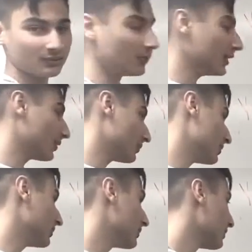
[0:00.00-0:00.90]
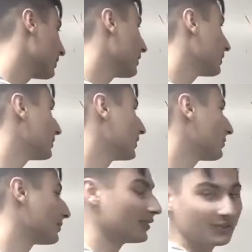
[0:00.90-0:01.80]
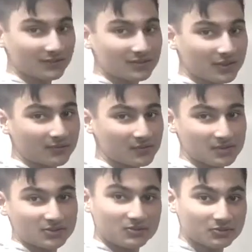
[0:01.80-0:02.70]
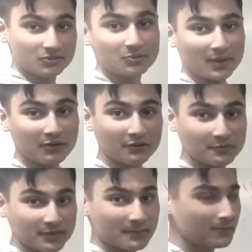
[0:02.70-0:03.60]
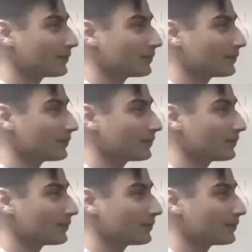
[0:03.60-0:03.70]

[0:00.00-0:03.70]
y equals d. To get the period of a sine function, you do 2 pi over b,